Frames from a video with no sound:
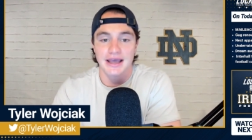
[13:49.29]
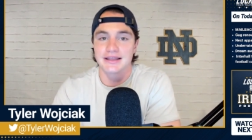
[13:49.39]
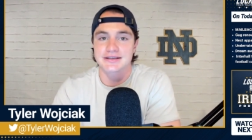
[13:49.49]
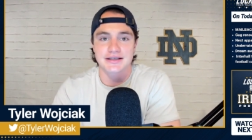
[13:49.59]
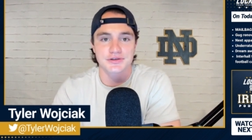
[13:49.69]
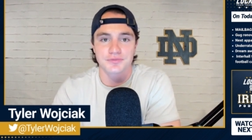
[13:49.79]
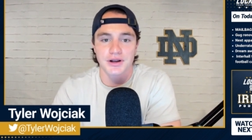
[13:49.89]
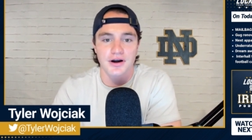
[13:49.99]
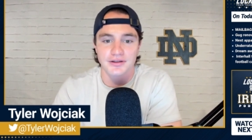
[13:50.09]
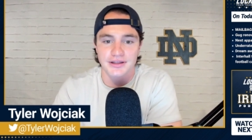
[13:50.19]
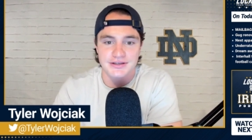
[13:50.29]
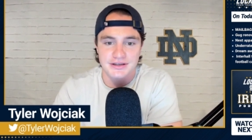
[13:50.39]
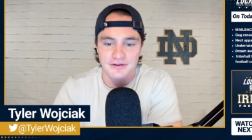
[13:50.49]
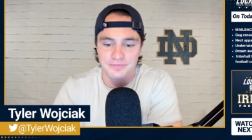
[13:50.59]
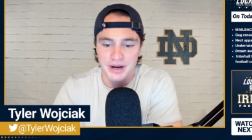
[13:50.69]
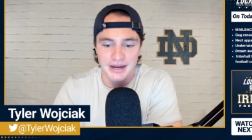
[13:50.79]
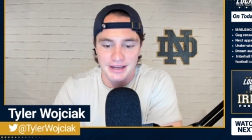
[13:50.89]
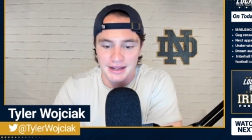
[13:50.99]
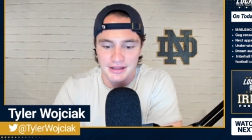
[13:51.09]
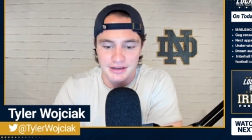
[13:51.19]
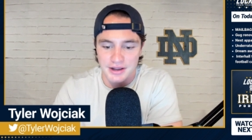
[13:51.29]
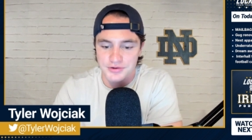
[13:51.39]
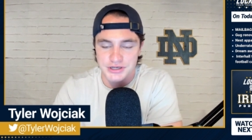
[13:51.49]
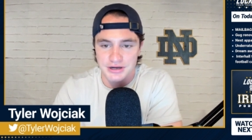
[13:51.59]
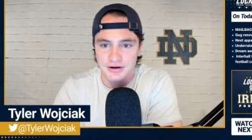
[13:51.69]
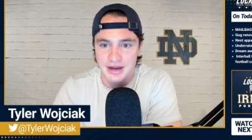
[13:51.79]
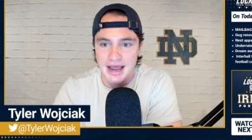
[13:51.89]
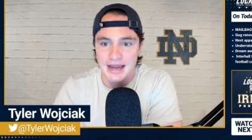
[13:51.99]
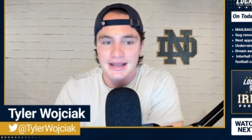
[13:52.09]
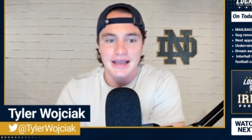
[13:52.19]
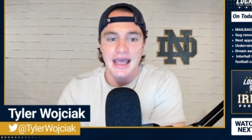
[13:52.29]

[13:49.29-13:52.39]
And this is regardless of Brian Kelly coaching or not.